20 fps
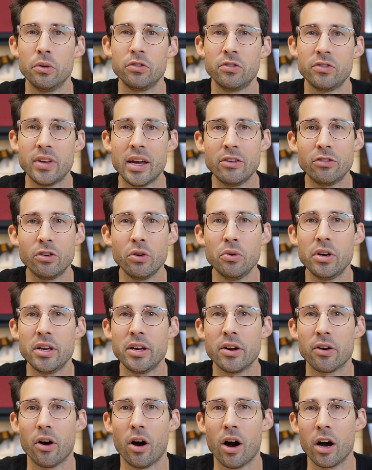stay tuned to
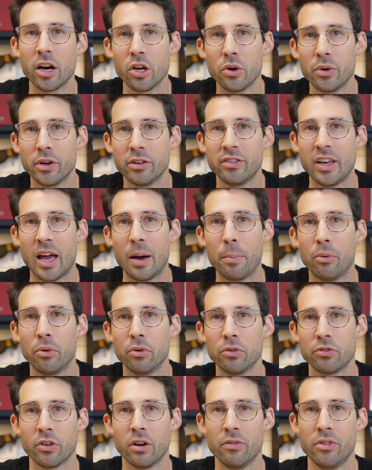hear audio
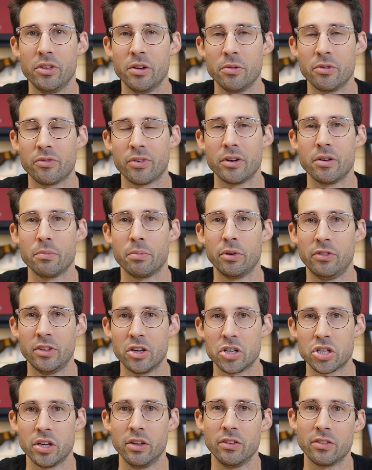examples of the different
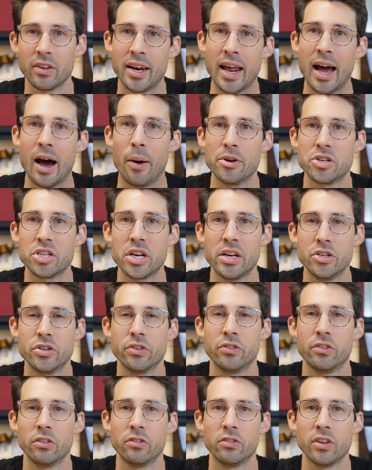positions and how it
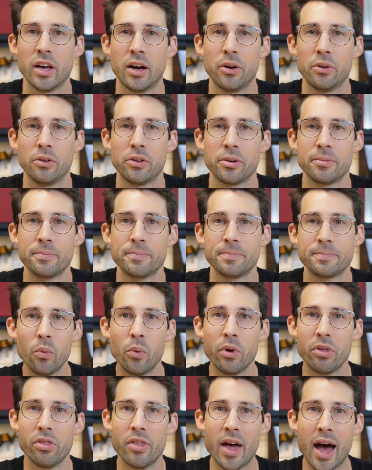changes the sound.
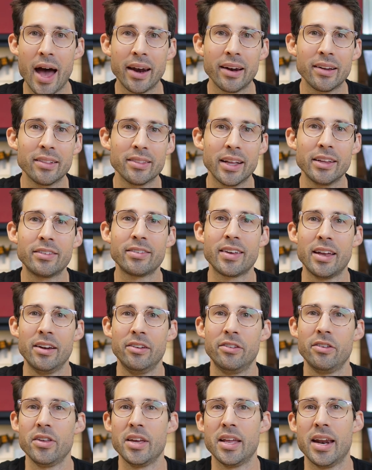With that, let's get
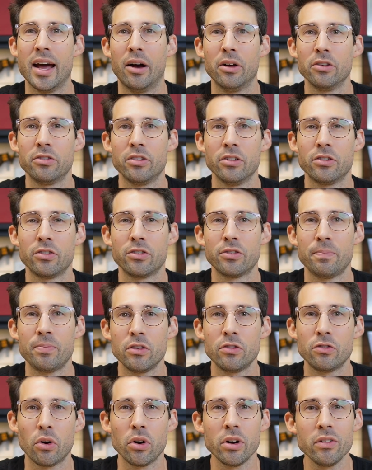into the analysis.
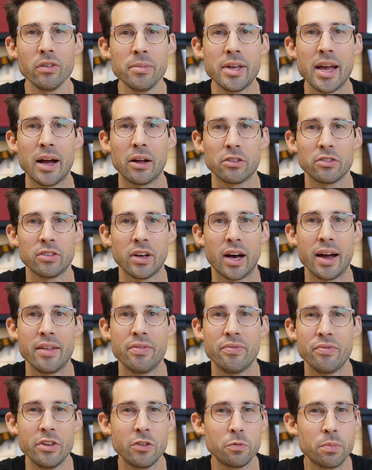Starting from the
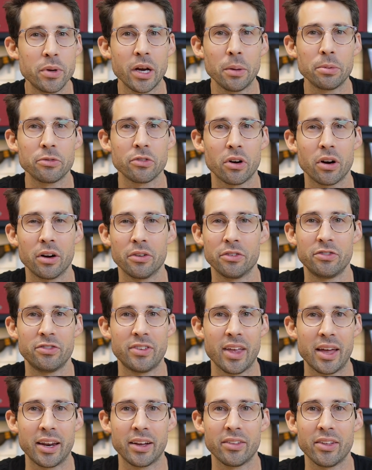outside, these pickups are
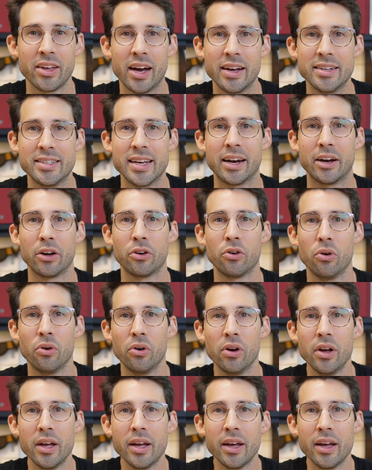aesthetically identical.